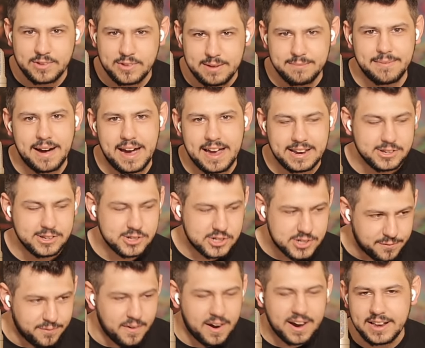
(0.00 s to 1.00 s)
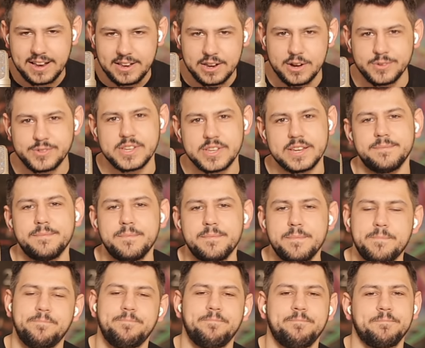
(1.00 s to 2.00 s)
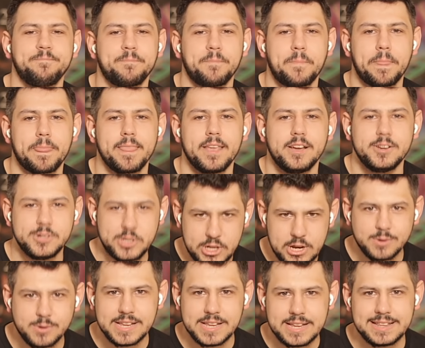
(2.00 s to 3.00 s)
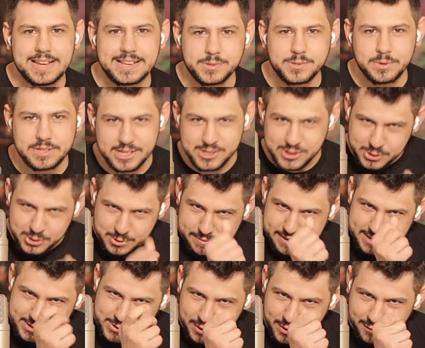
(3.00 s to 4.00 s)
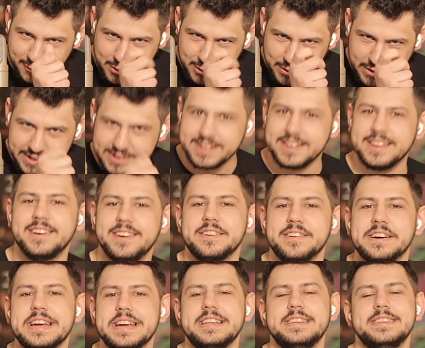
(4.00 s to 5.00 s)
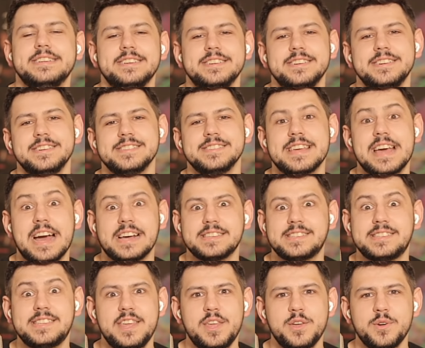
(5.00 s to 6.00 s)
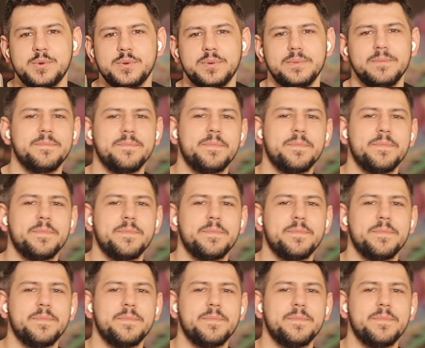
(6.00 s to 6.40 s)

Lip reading: on Biden. She fucking knows it. She knows it. That's what the Zoom ins were for, right? It's like, I see you.